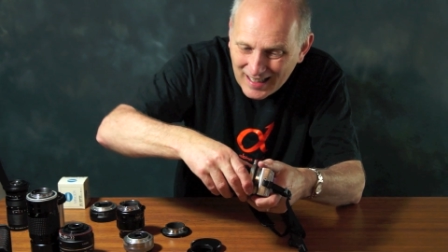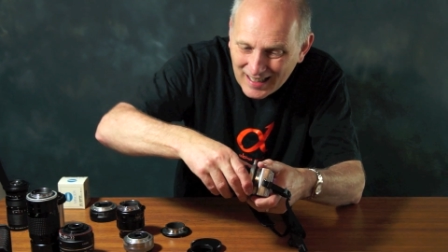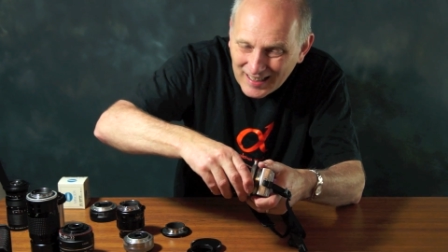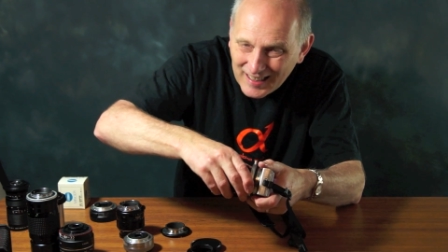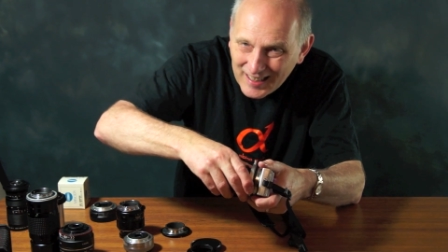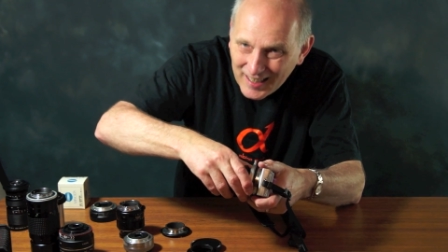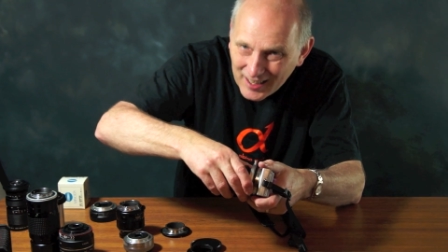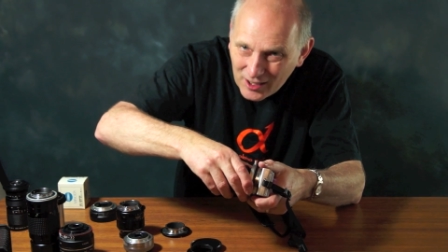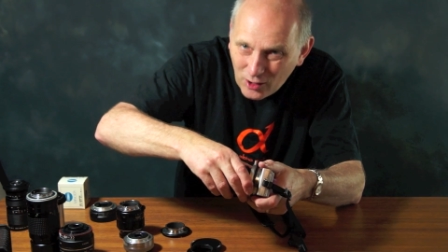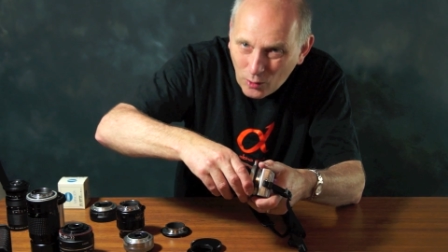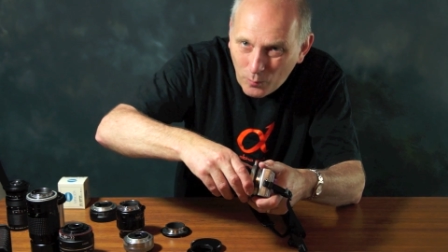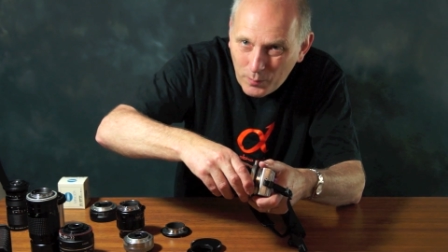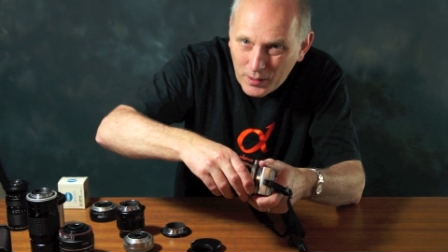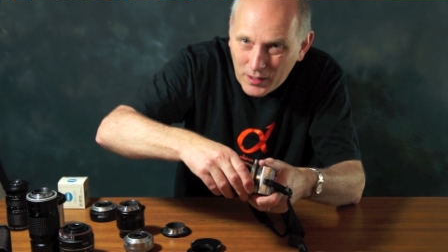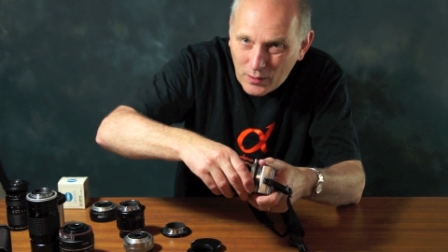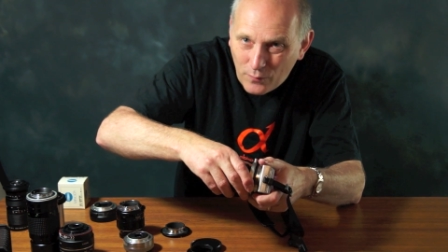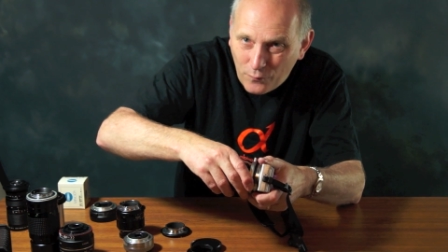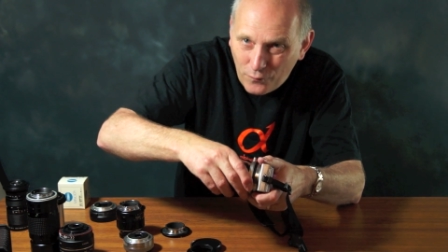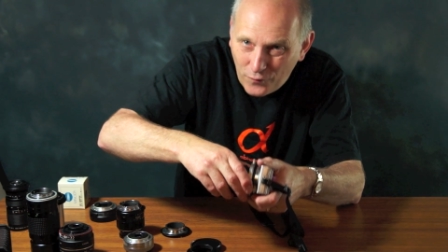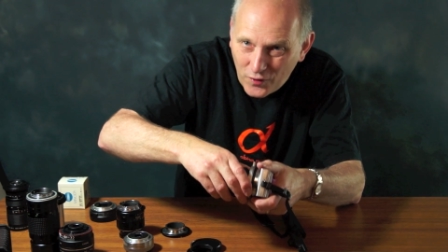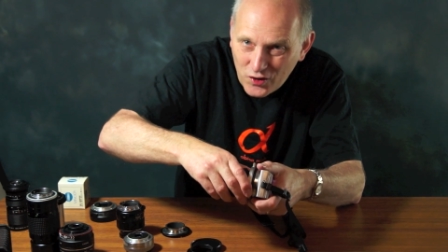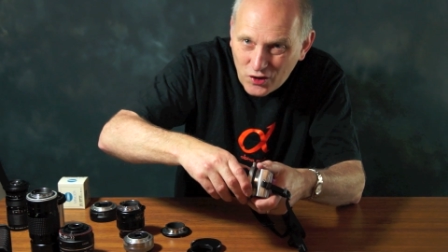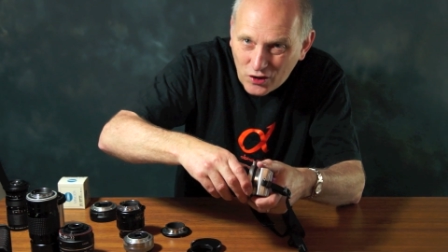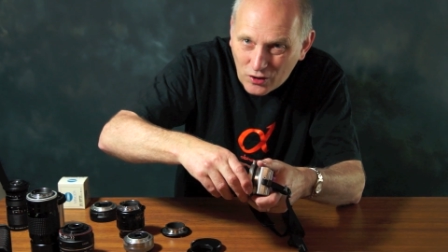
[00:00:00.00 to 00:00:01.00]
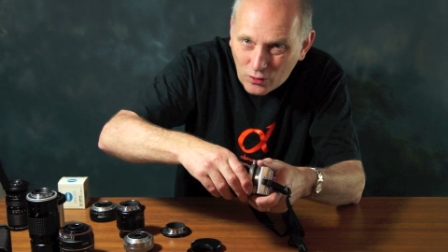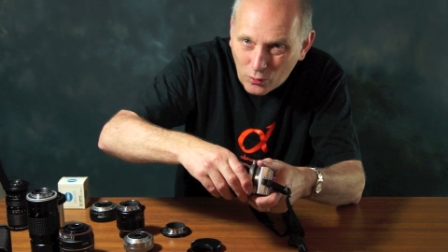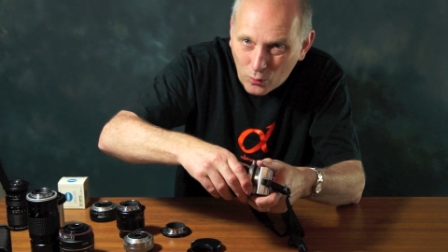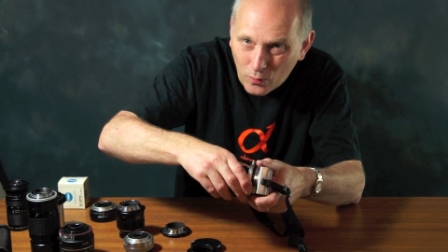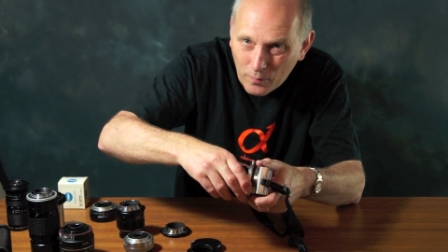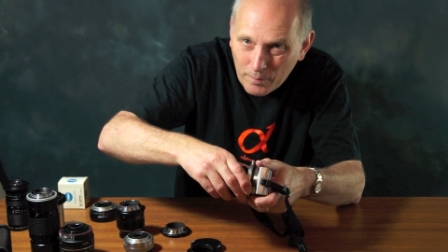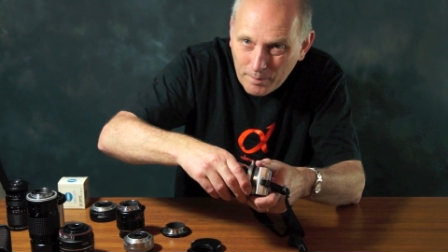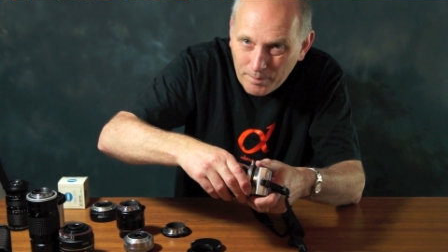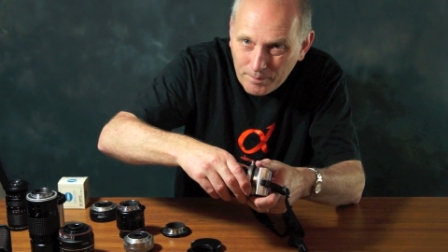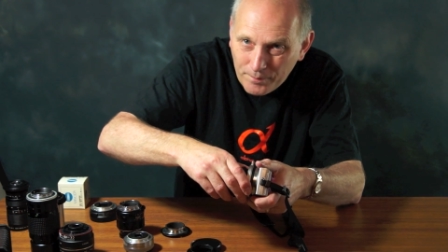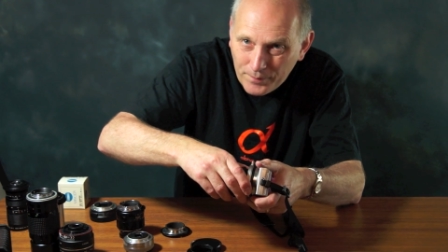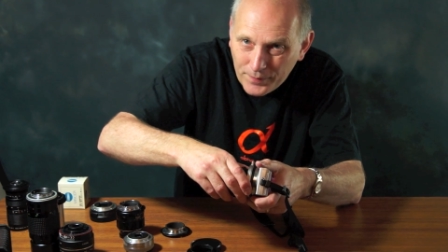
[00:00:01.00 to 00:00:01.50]
a little bit
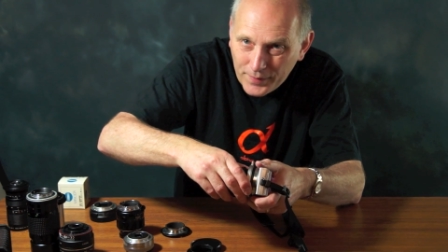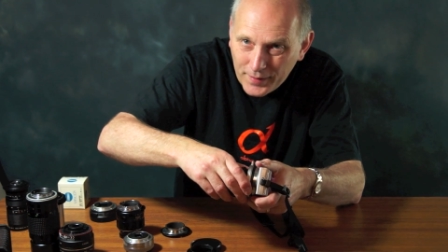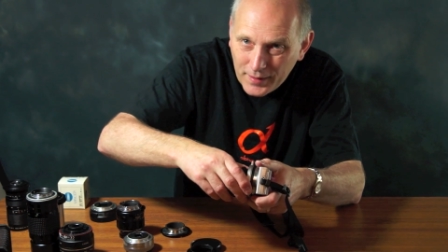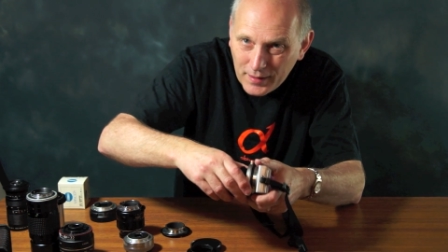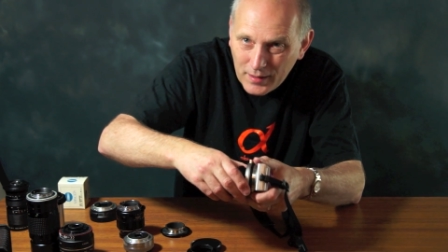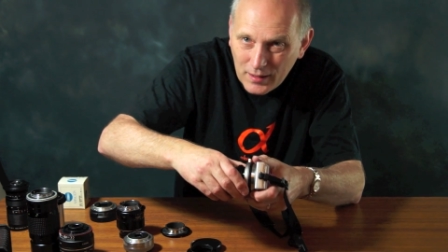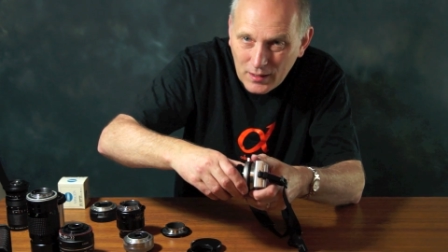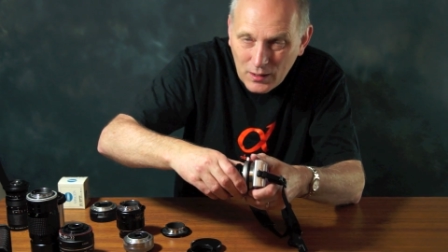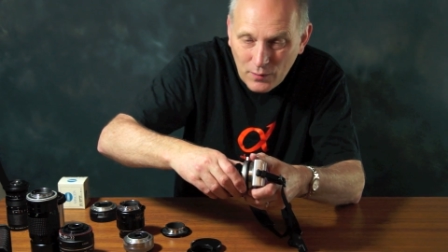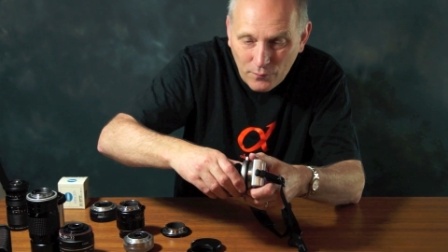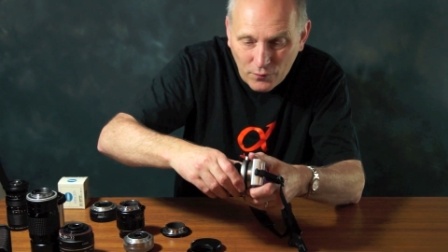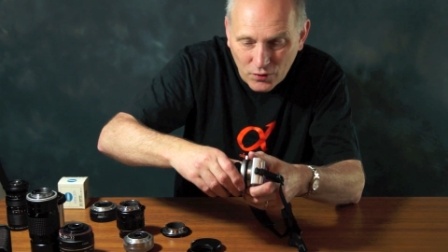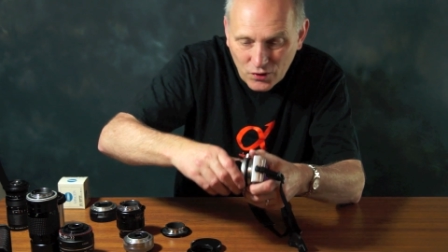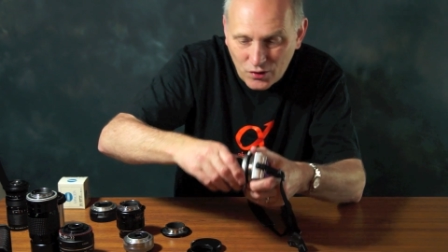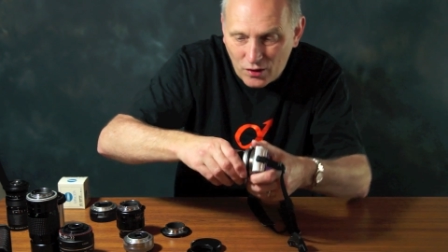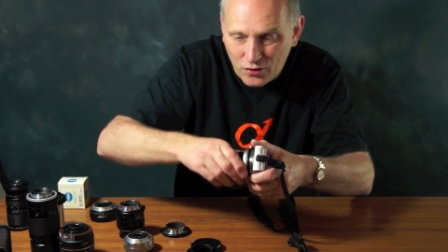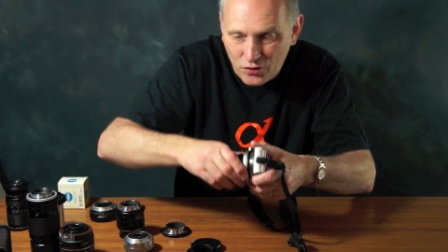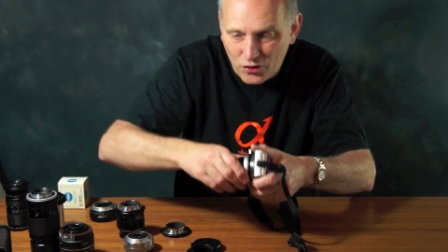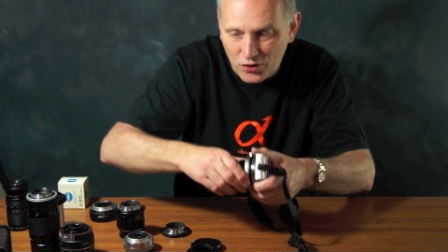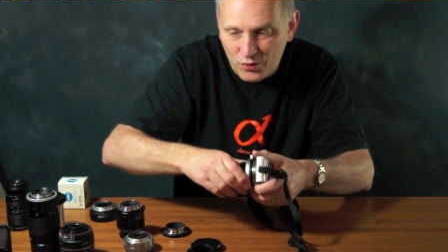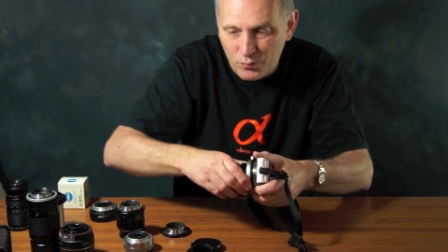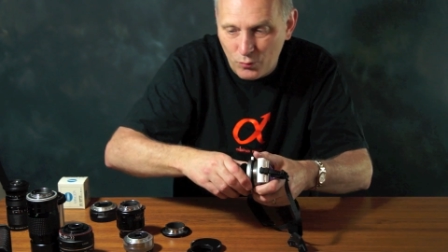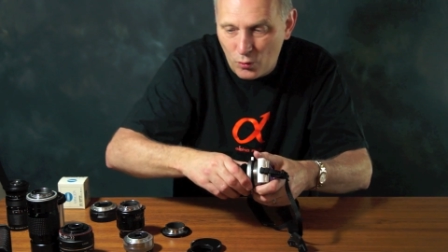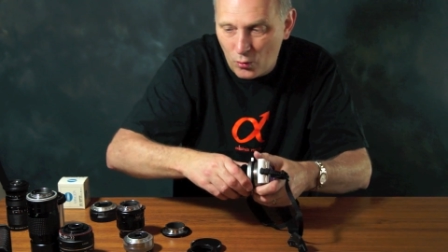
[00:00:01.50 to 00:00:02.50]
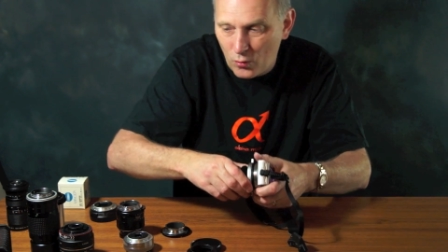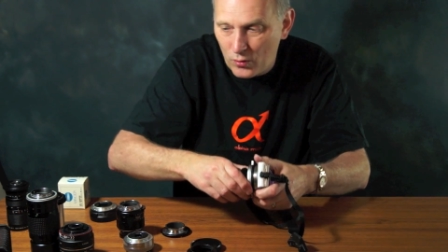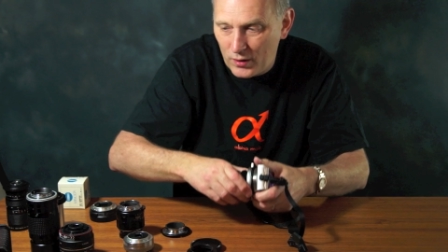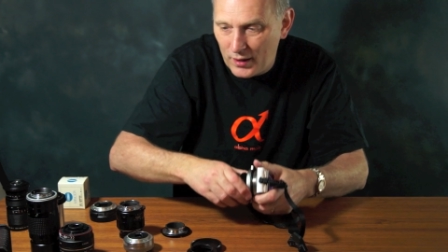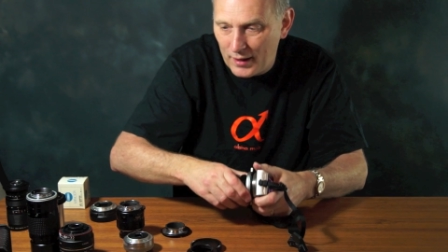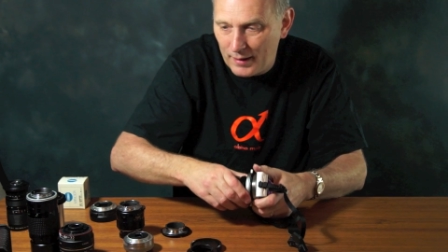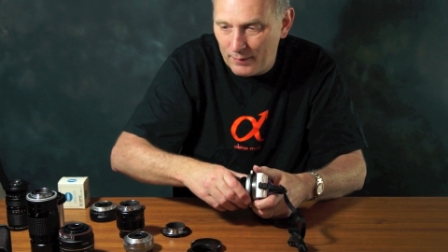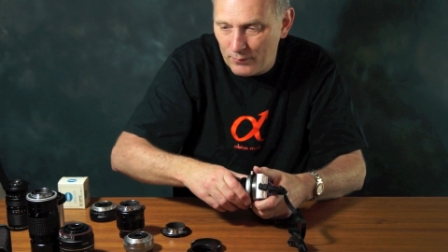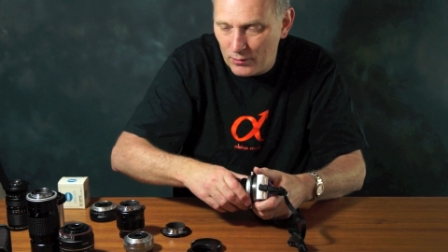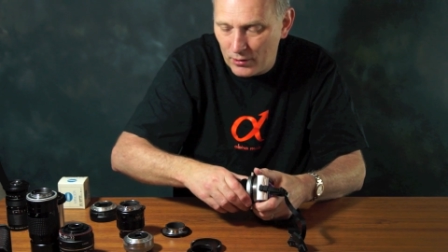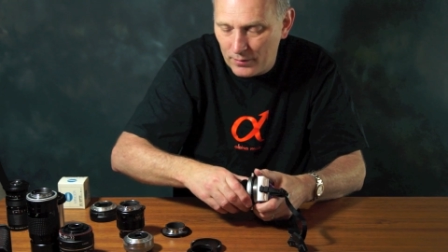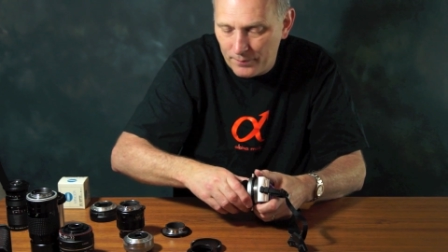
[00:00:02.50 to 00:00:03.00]
physical for such a small
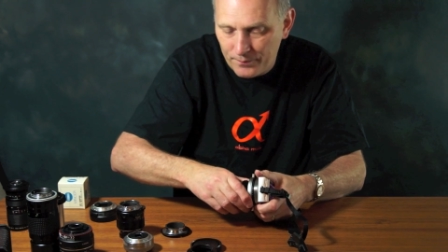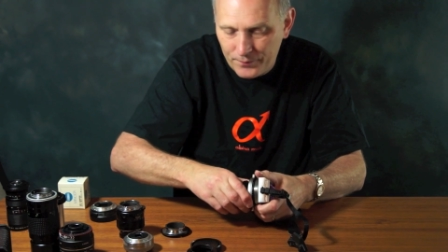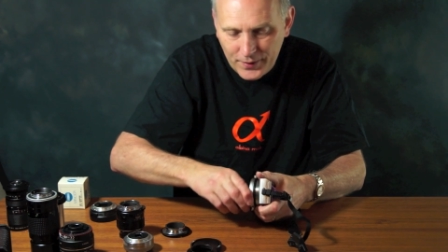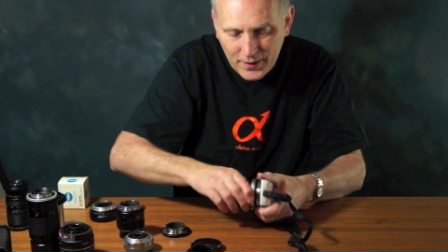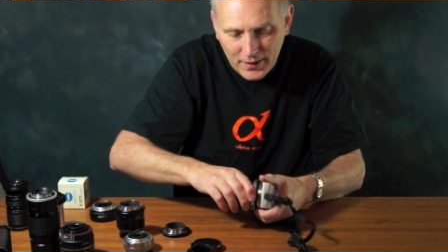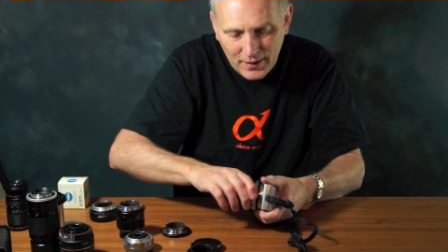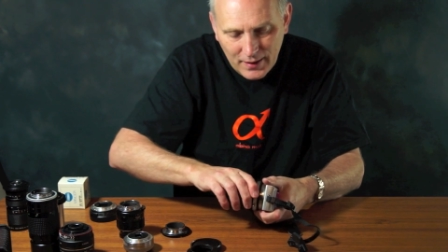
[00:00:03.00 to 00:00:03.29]
camera.